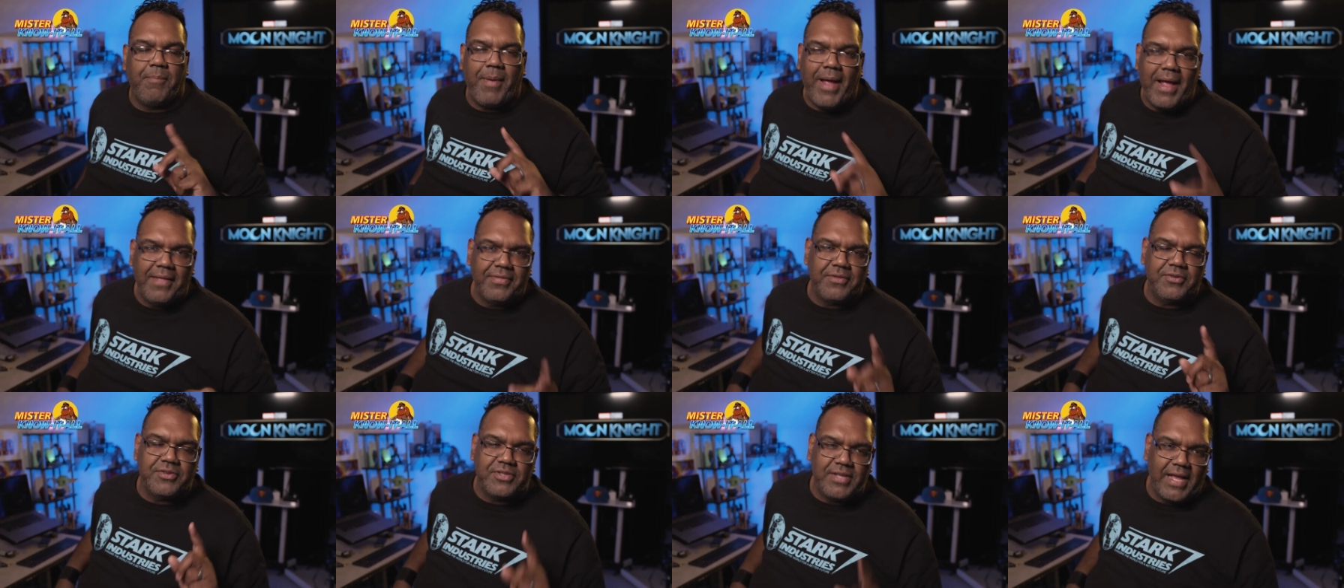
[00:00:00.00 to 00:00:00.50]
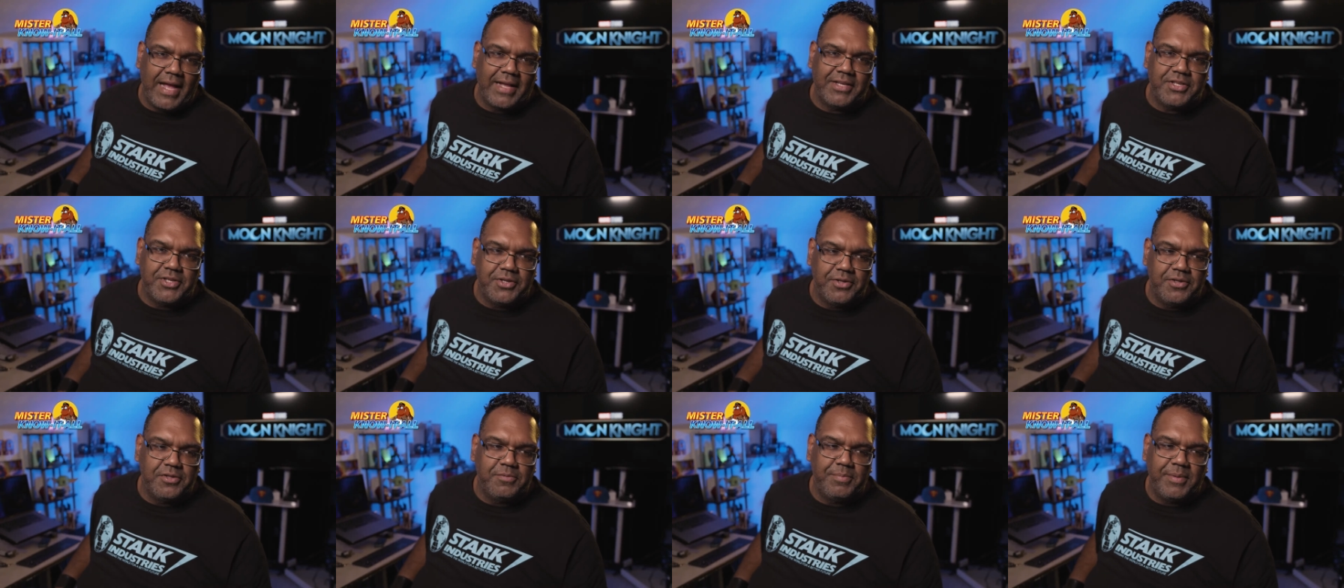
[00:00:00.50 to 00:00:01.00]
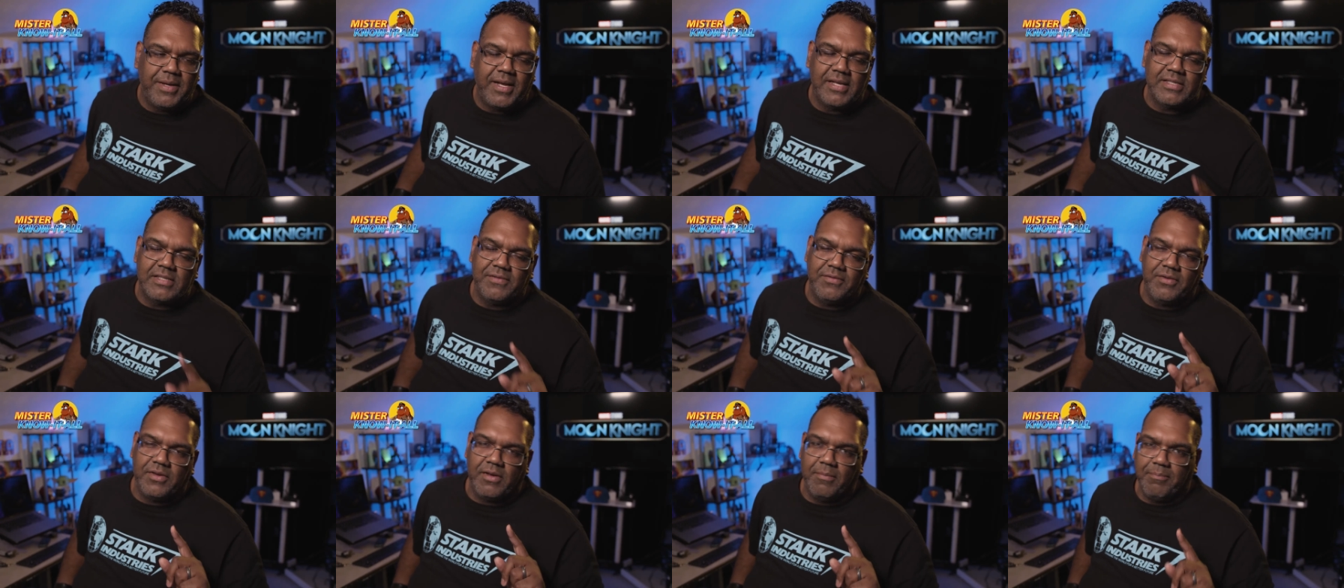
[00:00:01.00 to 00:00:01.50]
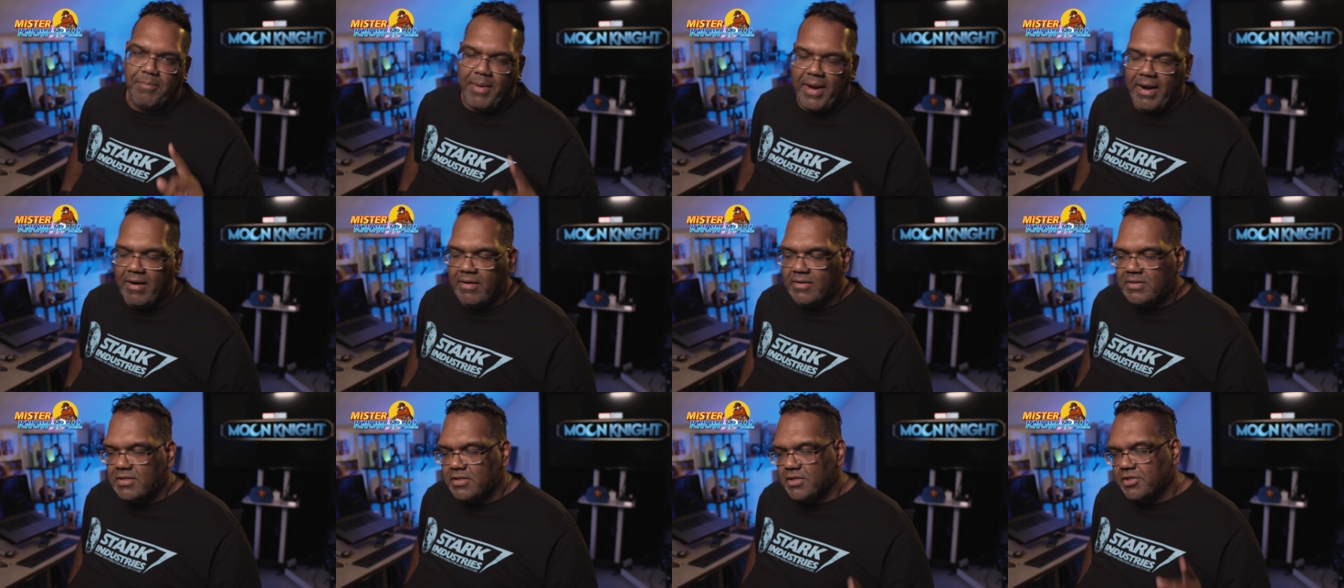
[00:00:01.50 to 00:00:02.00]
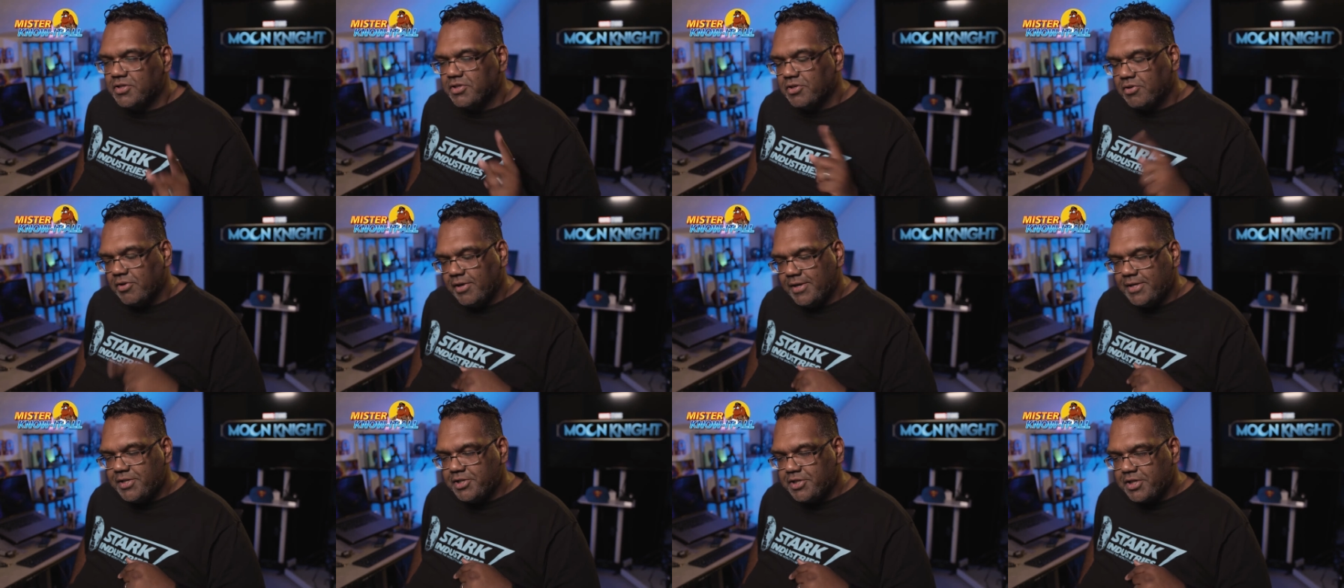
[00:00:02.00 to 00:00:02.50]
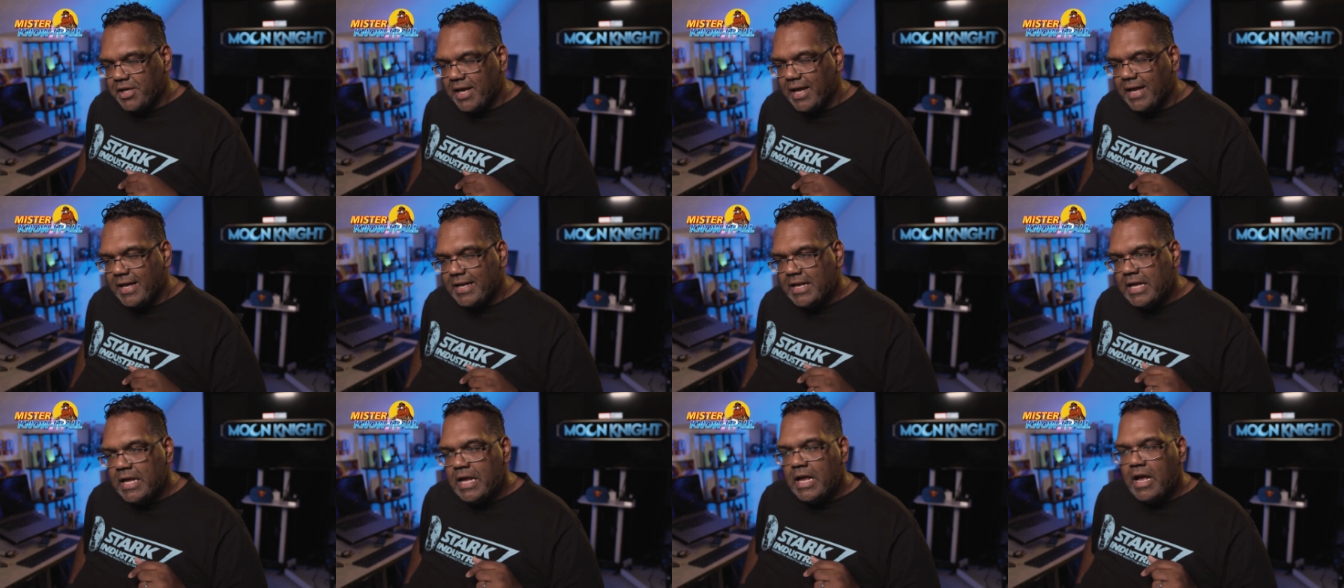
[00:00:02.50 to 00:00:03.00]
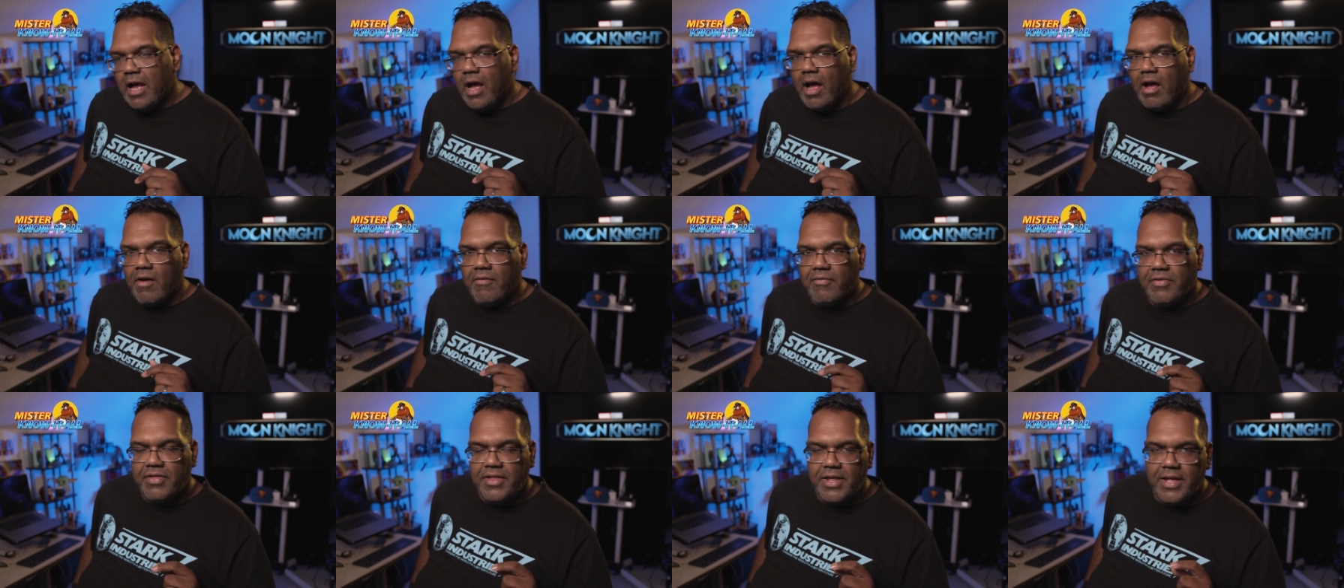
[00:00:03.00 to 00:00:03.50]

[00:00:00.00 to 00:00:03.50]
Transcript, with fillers: panther statues because if you compare it to the screenshot of